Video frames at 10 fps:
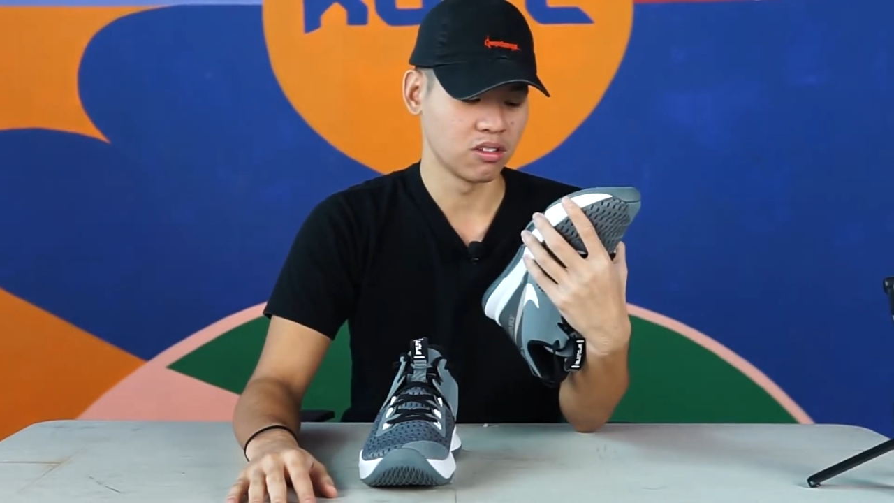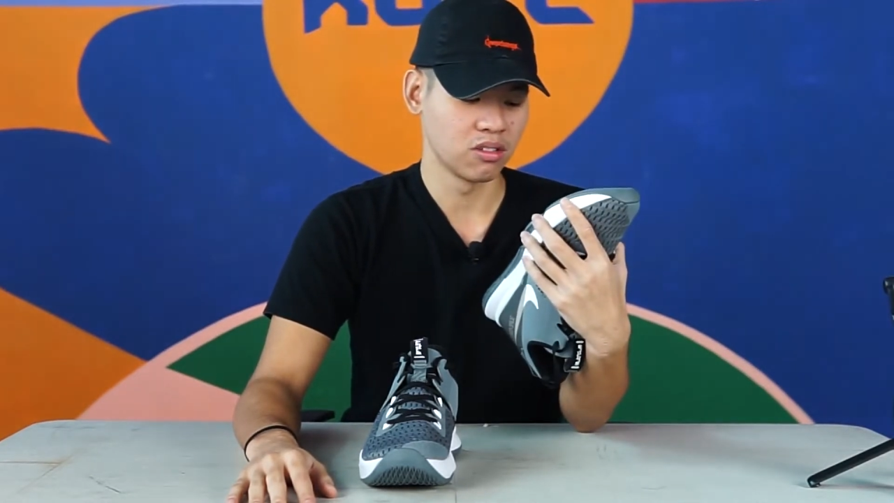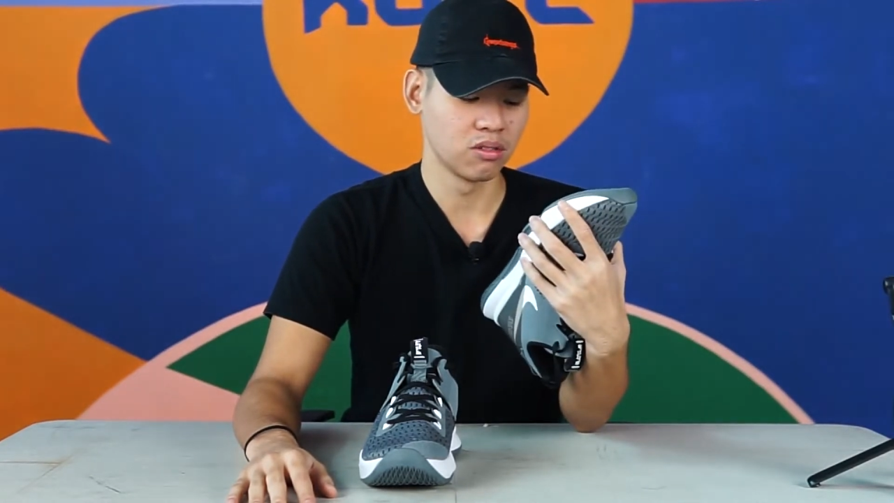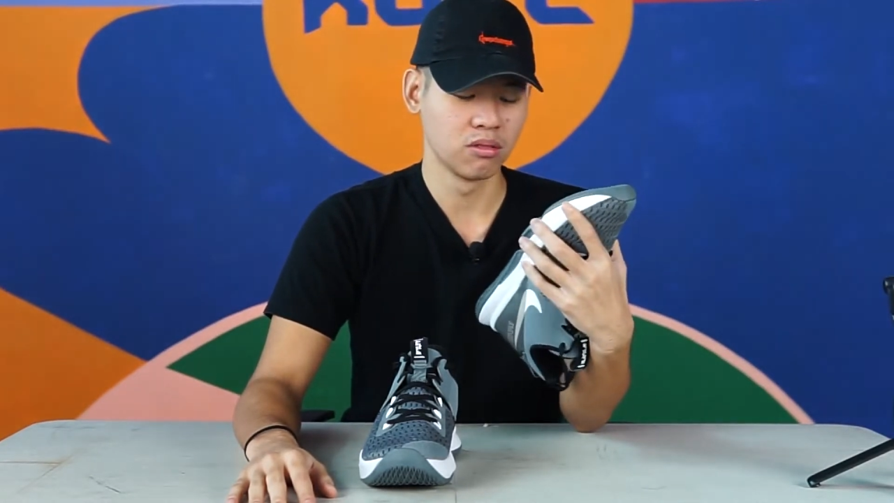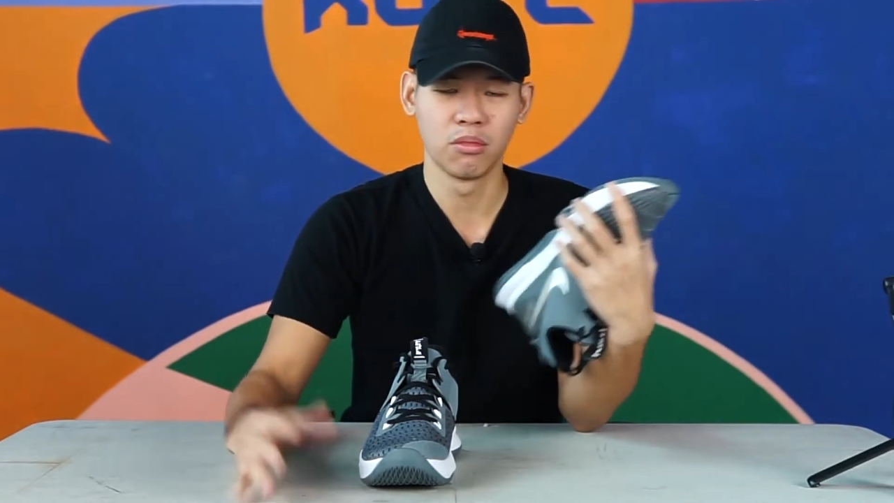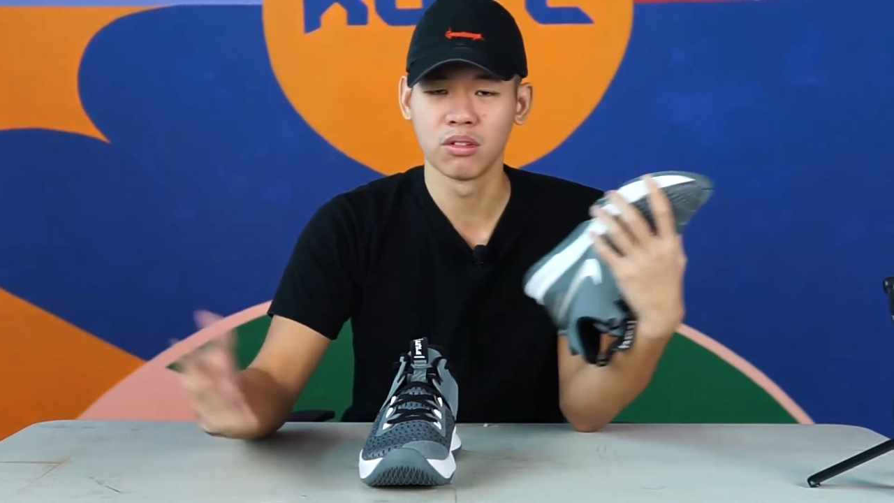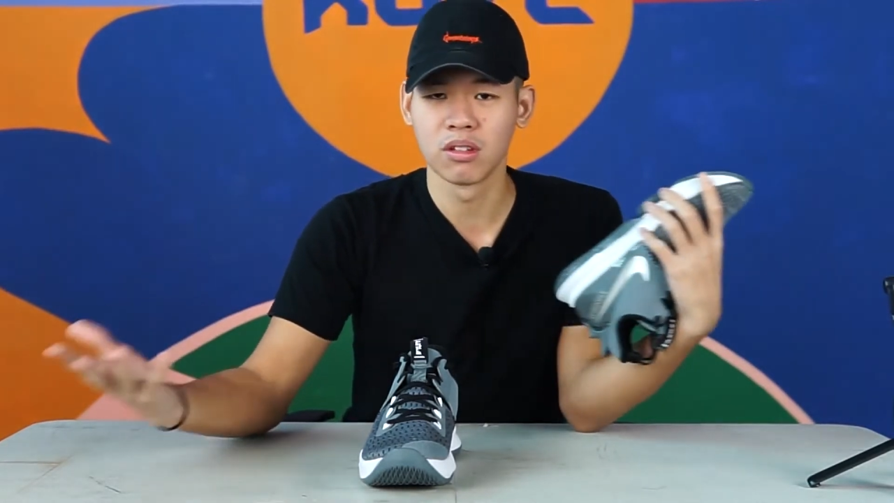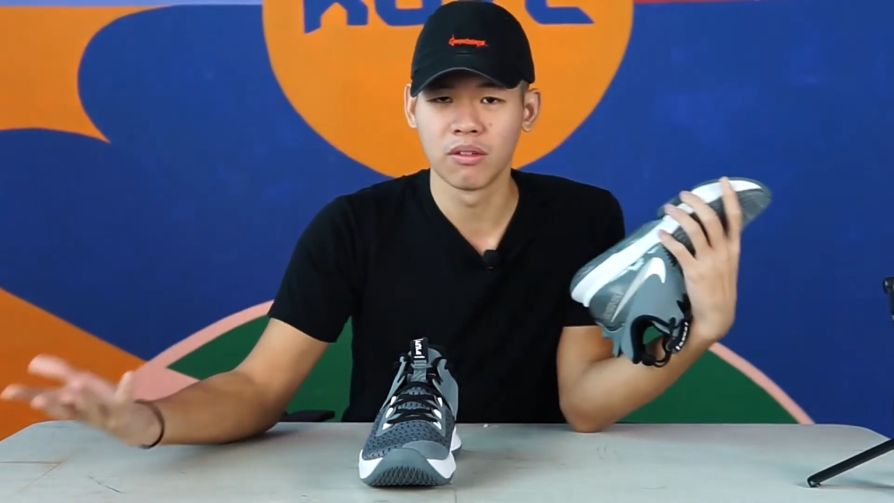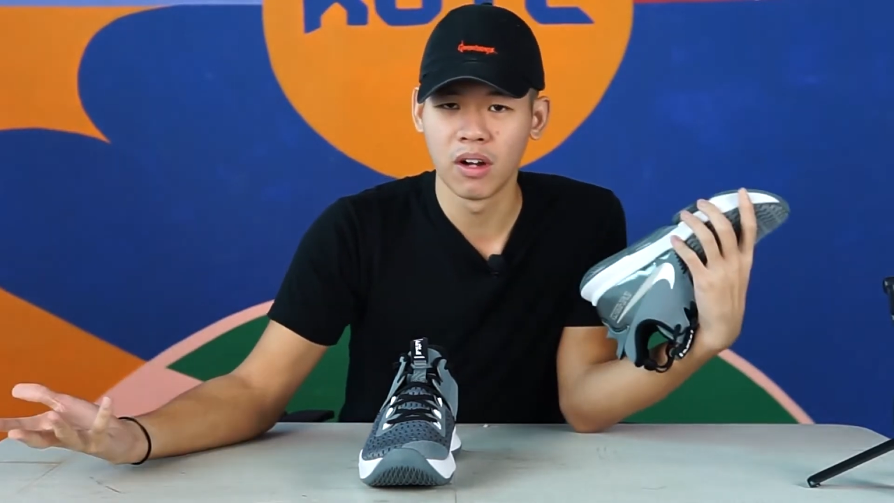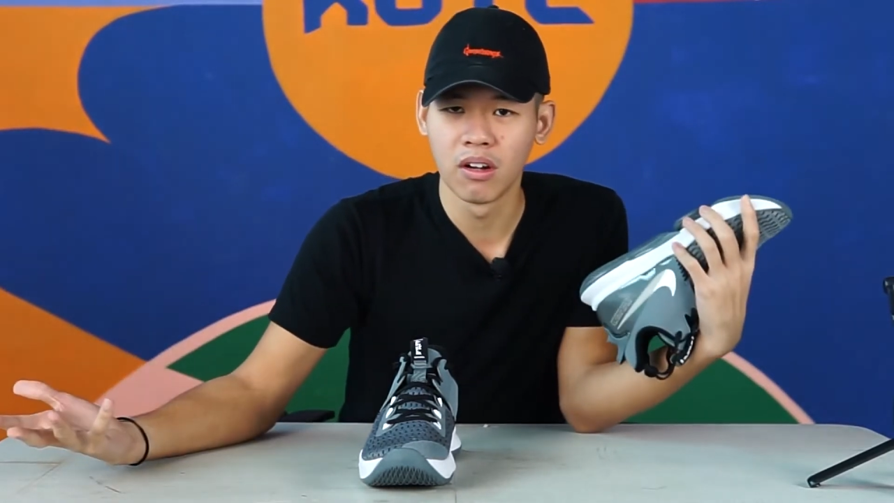So most
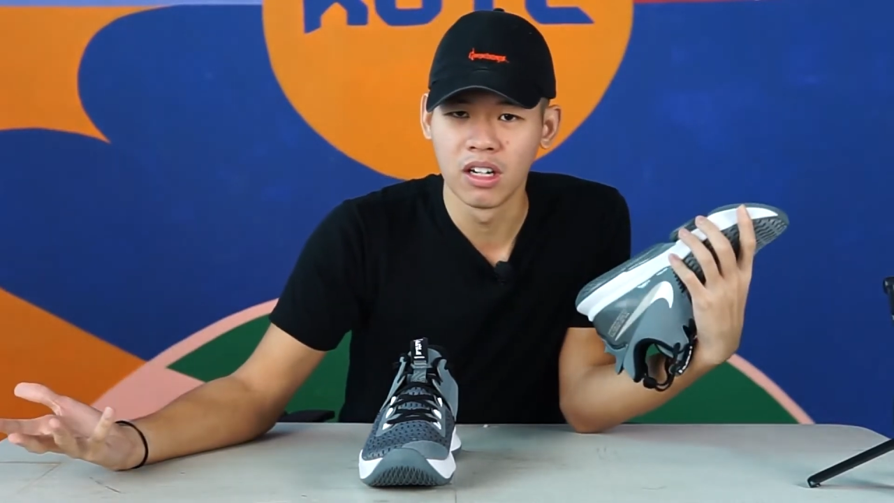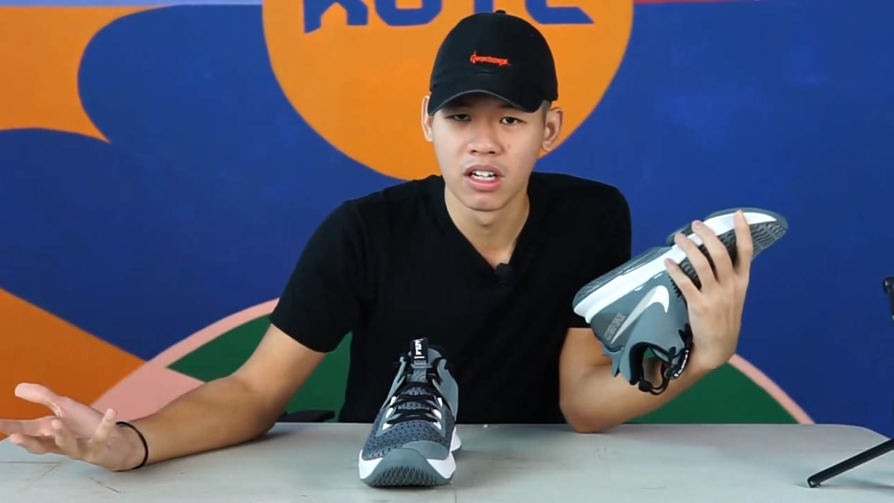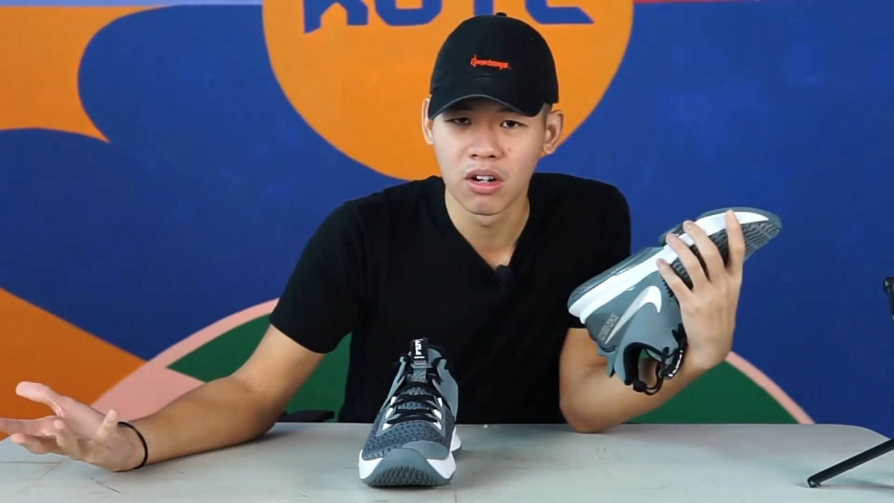of our